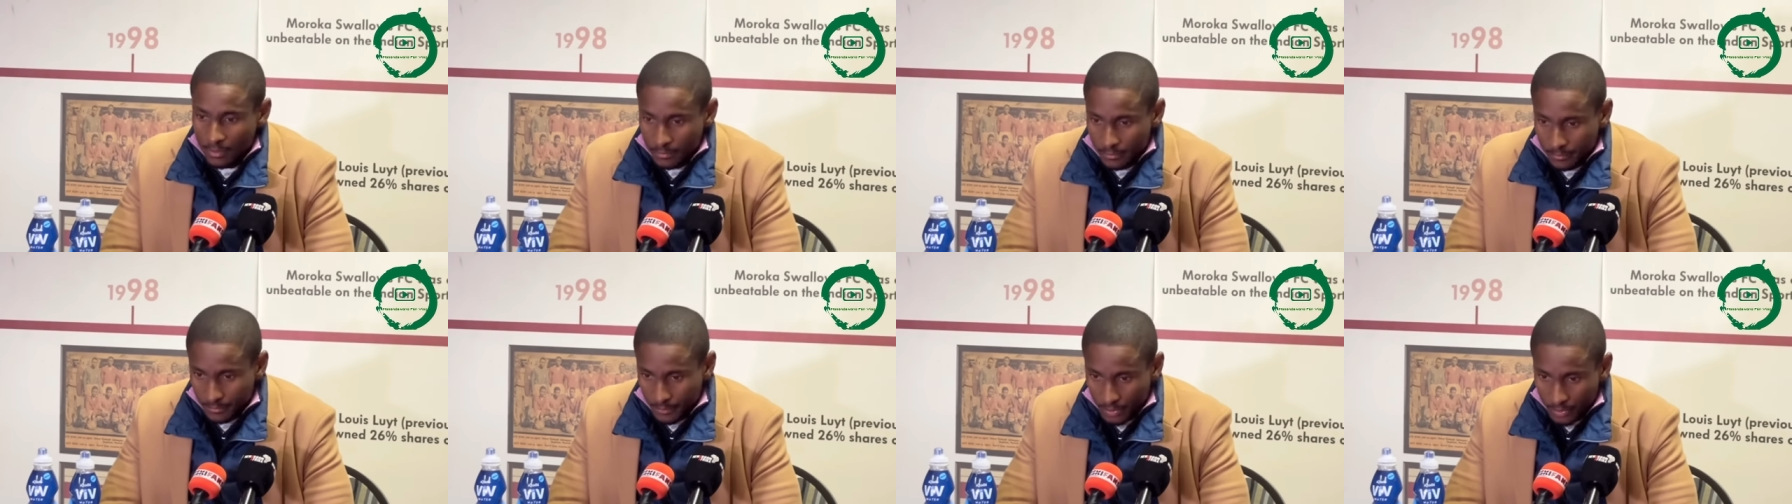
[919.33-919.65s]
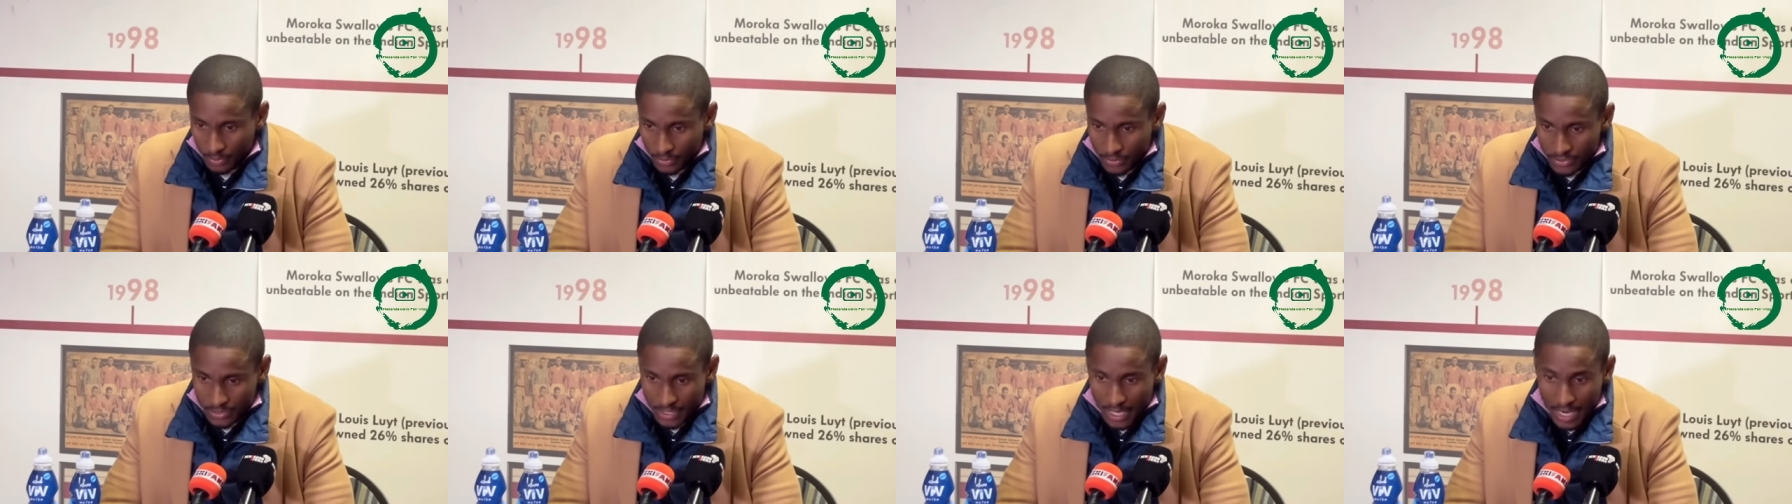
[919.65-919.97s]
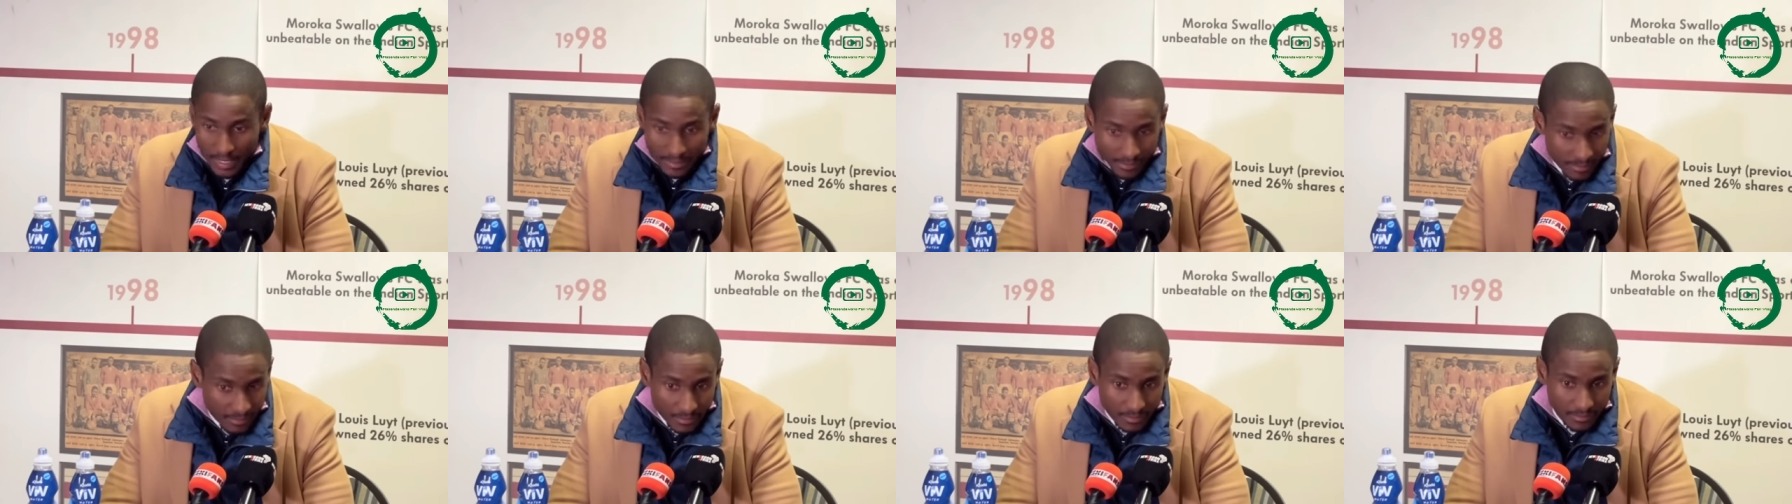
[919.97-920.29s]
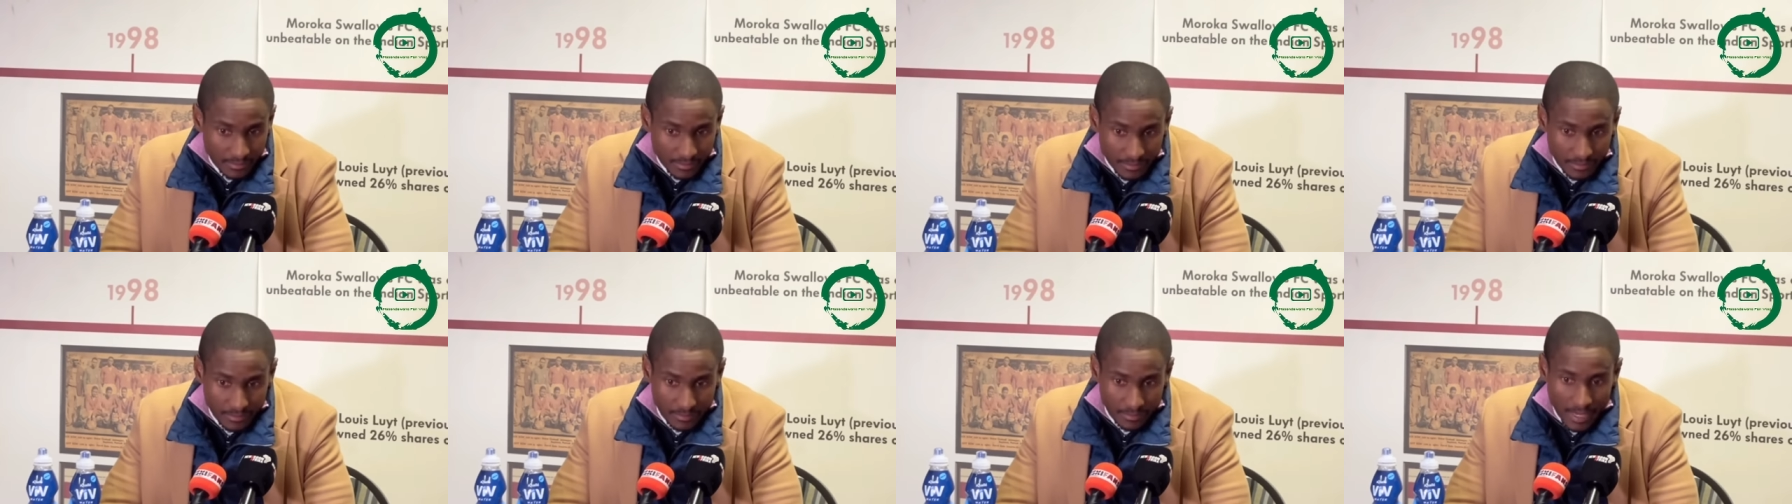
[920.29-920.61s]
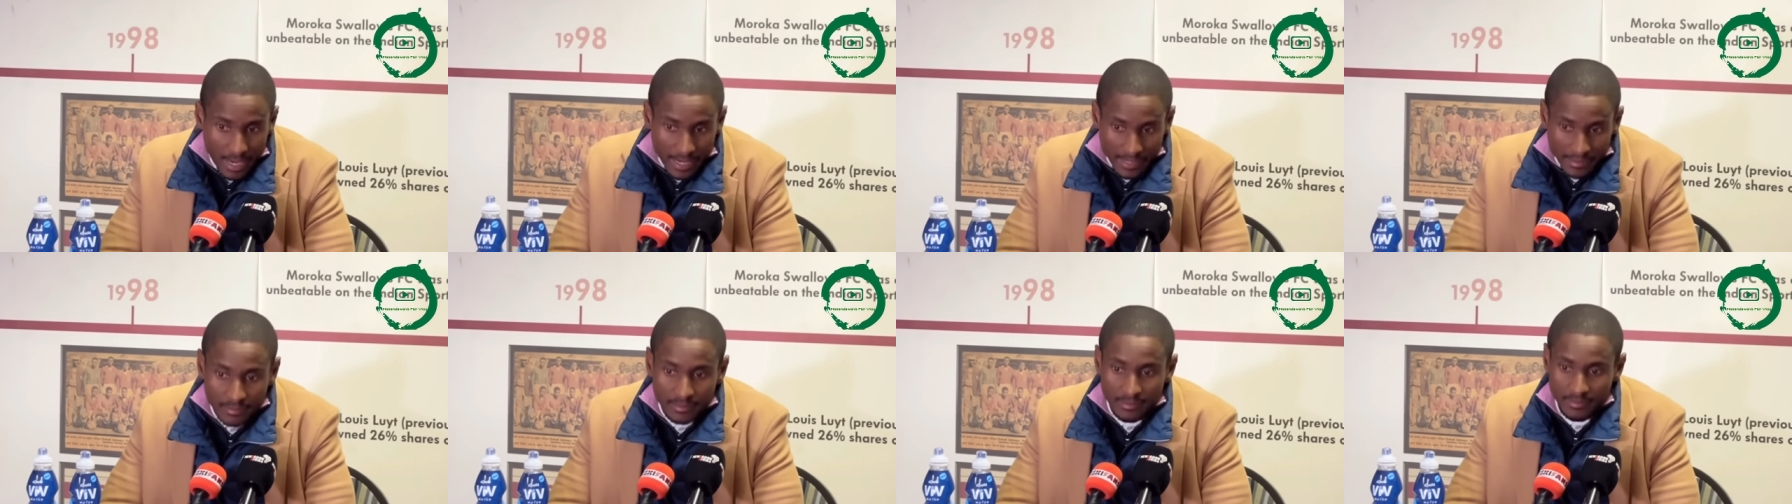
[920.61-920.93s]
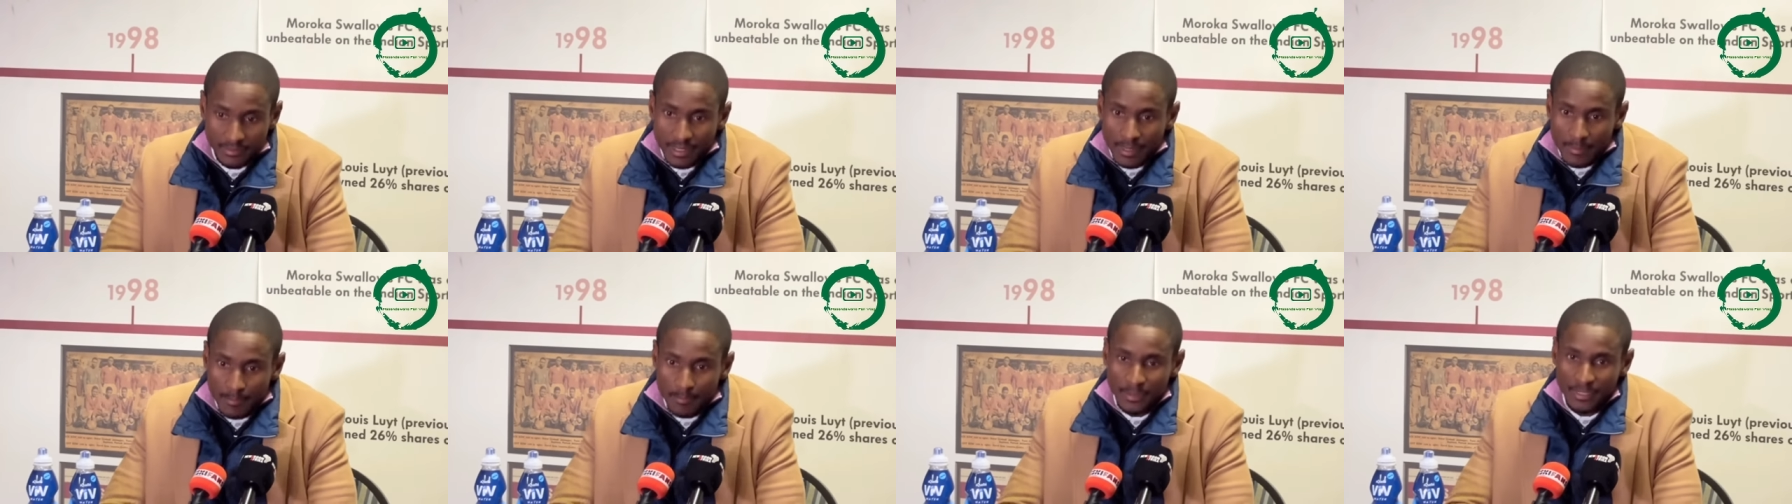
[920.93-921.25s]
because I think I think
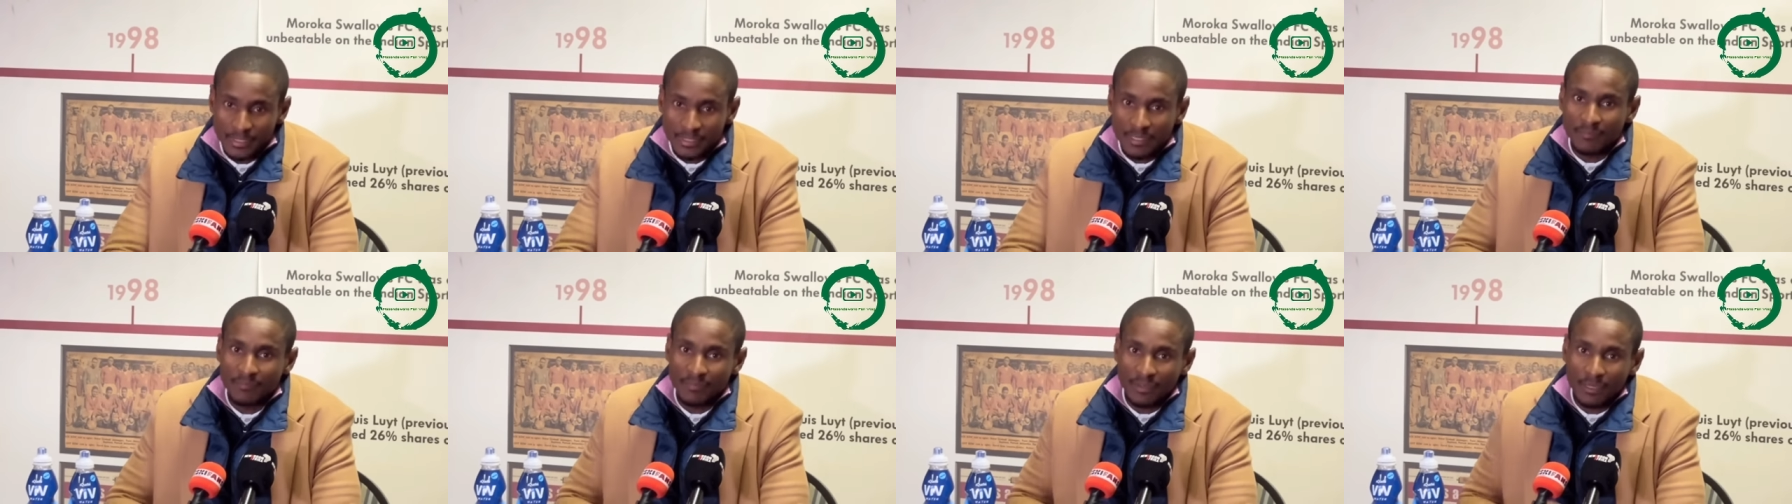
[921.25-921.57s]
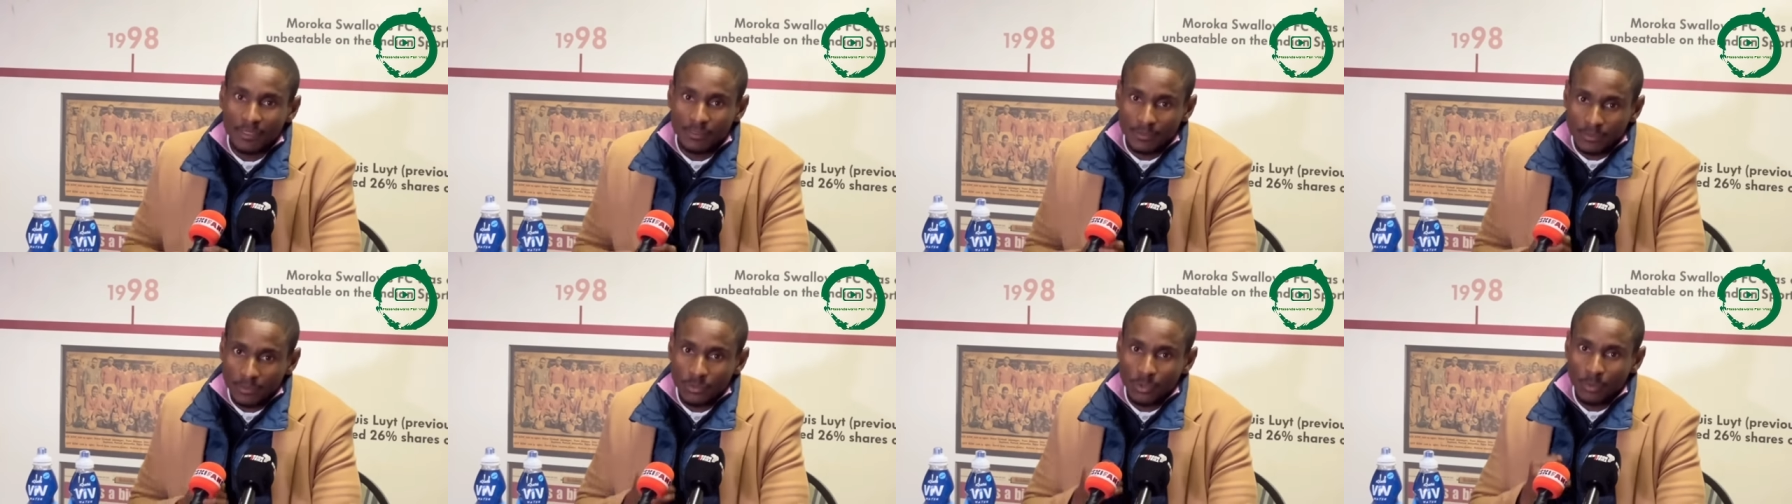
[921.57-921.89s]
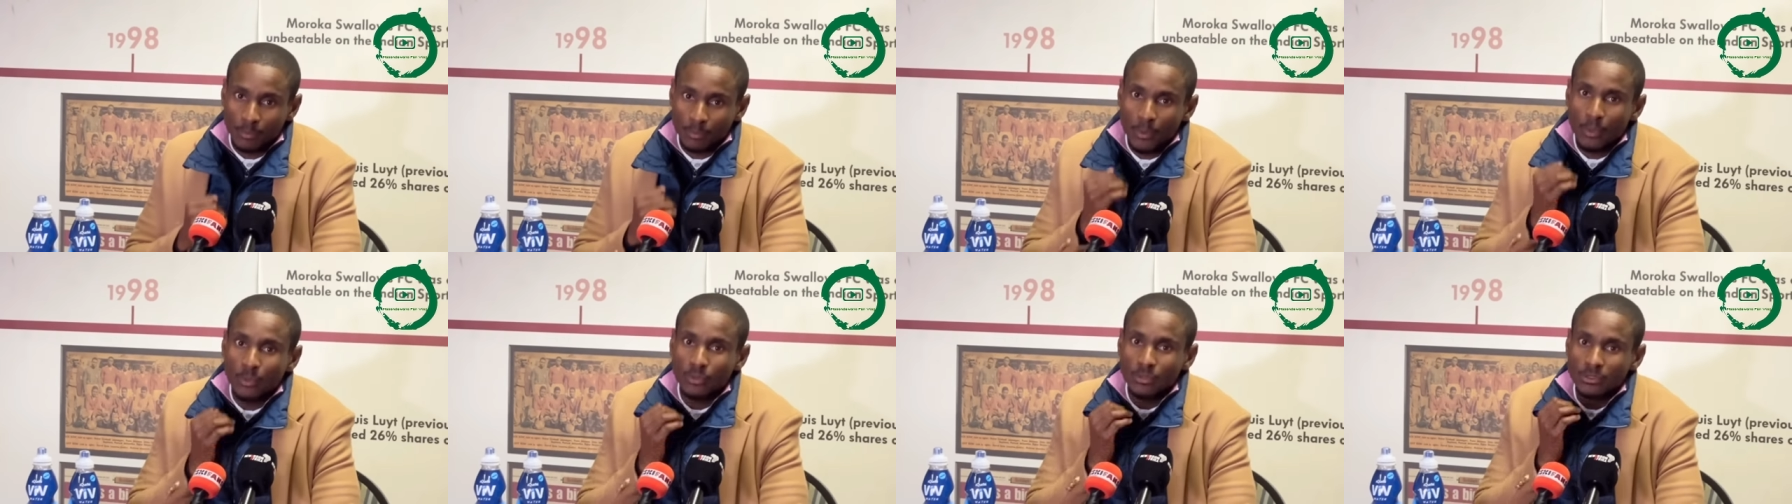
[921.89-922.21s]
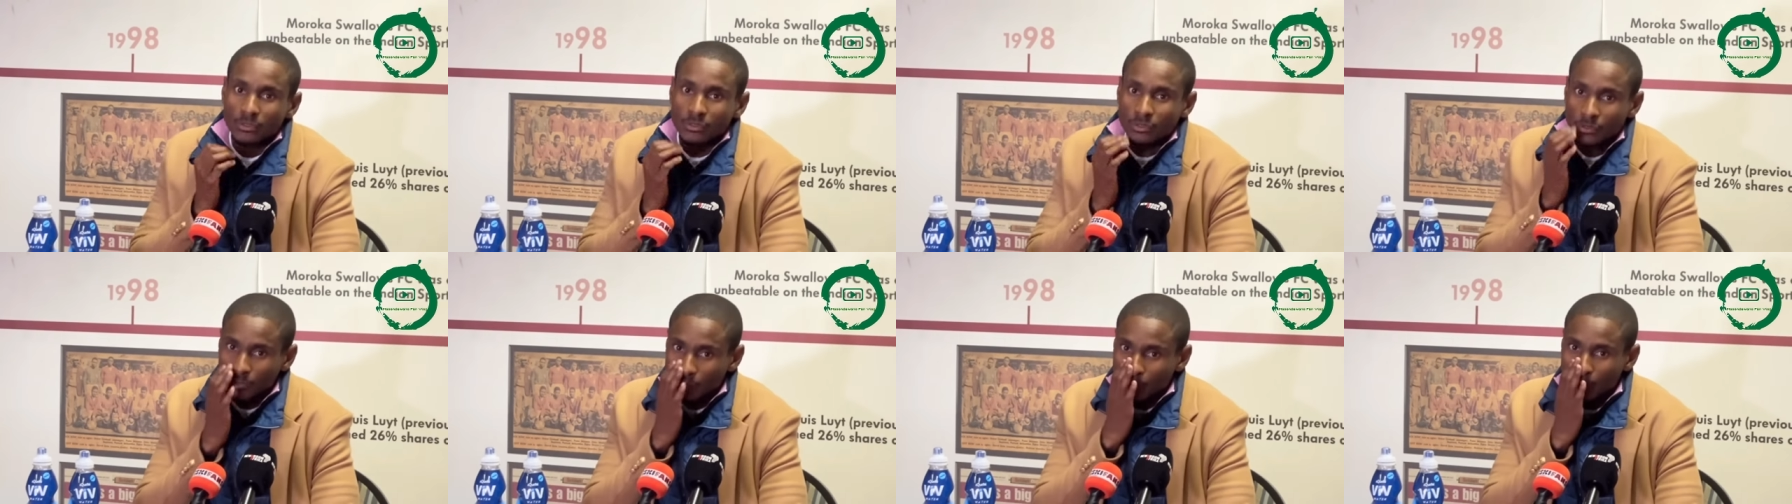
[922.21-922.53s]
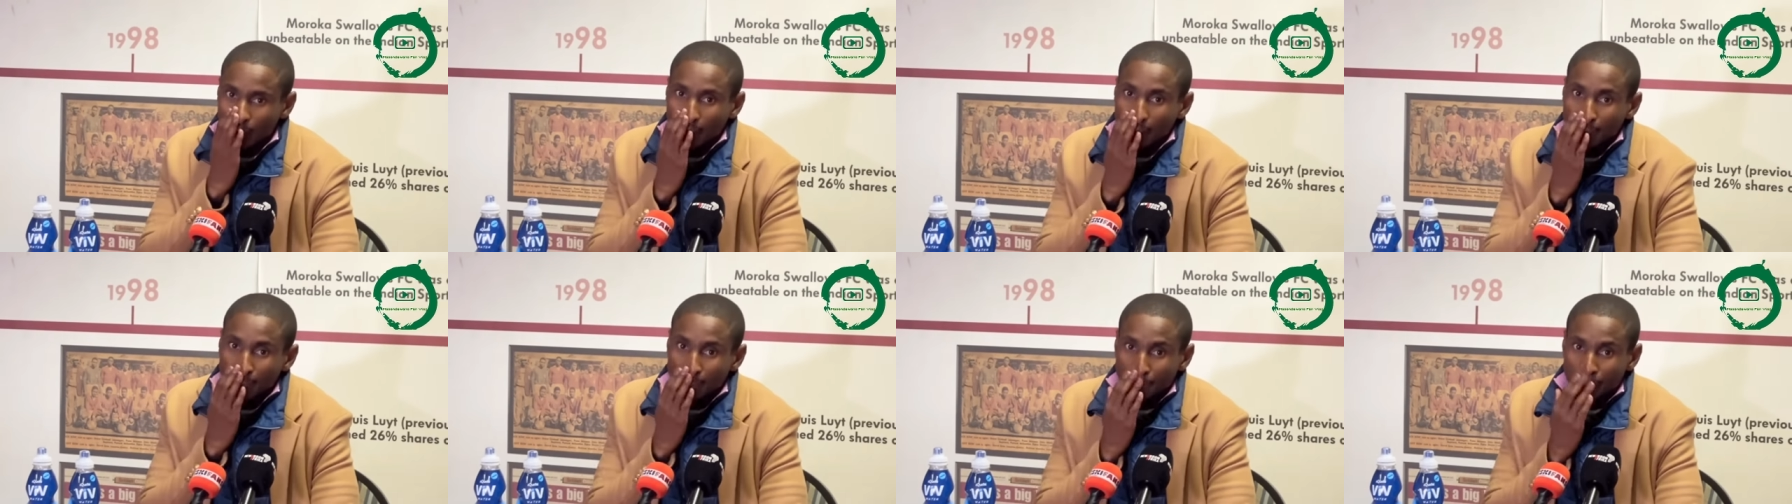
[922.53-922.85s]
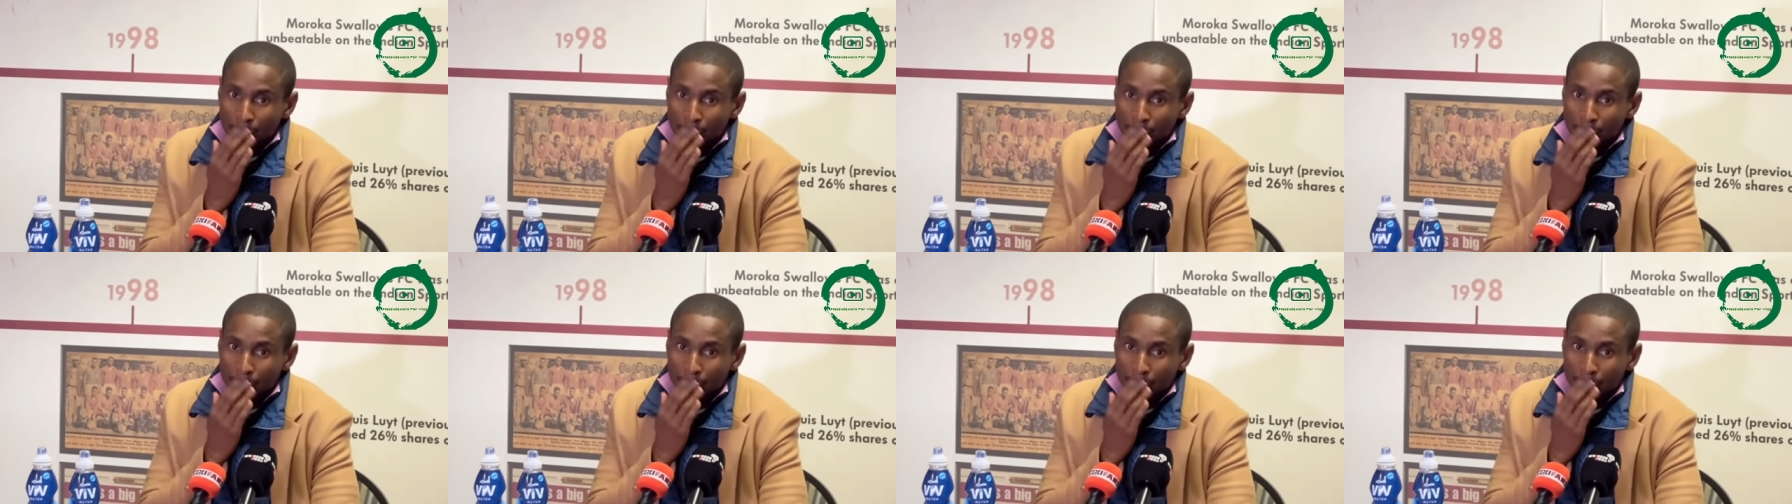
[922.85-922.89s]
they beat a very good opponent today,